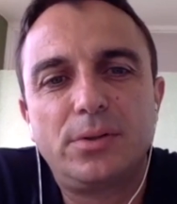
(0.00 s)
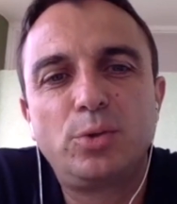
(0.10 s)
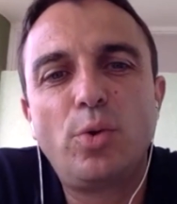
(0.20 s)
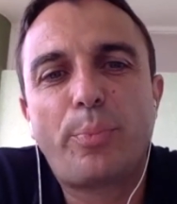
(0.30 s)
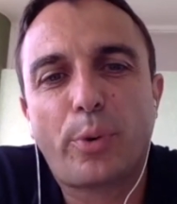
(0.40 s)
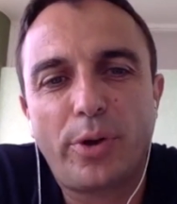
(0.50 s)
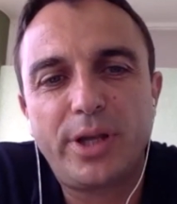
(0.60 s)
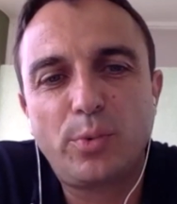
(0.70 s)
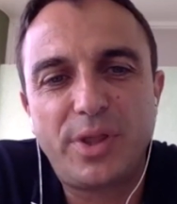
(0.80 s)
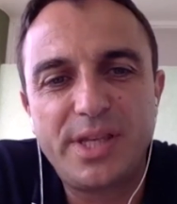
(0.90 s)
Do a
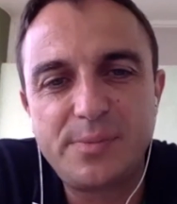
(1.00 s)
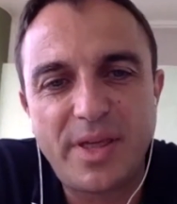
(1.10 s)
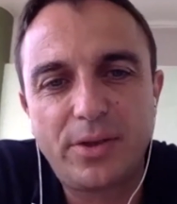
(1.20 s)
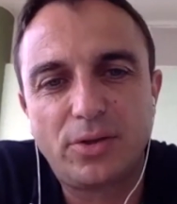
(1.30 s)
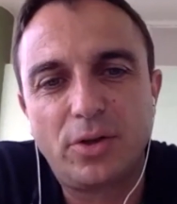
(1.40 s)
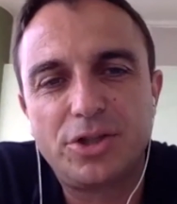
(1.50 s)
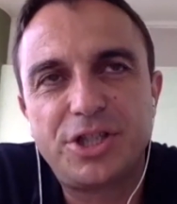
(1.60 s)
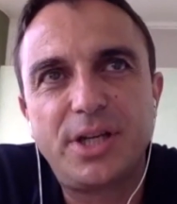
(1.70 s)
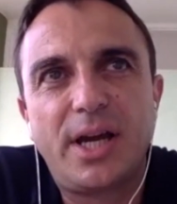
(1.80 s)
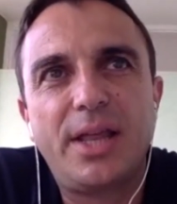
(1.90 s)
project with this
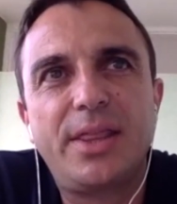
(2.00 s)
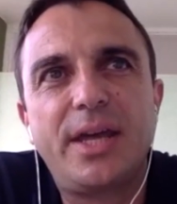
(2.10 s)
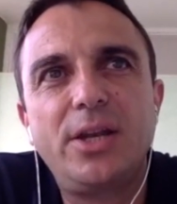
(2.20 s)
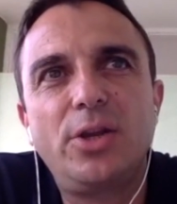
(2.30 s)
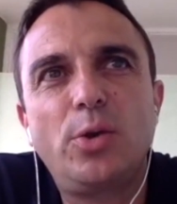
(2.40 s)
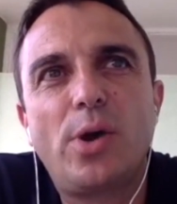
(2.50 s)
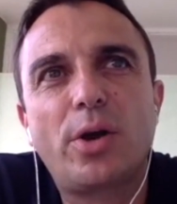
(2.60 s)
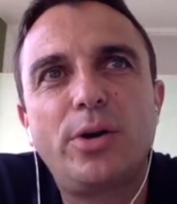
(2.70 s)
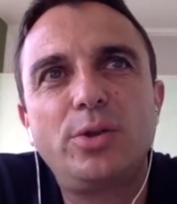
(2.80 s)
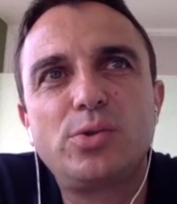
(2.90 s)
methodology, and then you are
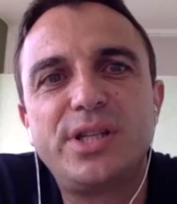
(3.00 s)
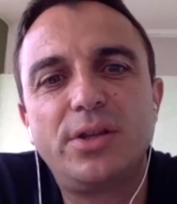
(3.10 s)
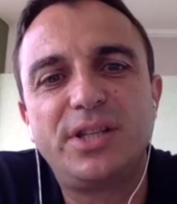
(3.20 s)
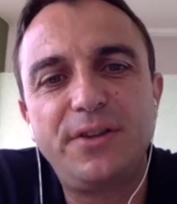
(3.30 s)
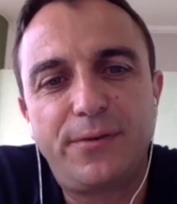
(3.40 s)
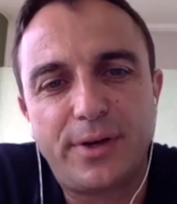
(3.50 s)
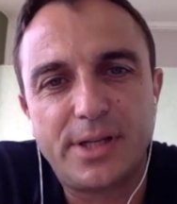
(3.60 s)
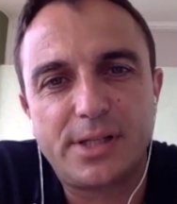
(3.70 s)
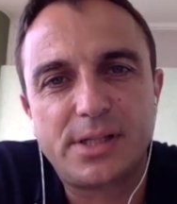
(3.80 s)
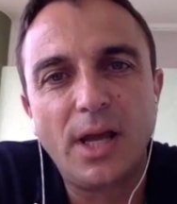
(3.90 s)
going to see the
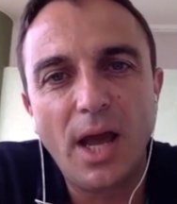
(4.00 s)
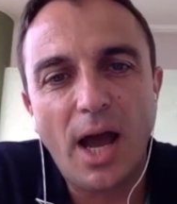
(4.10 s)
difference,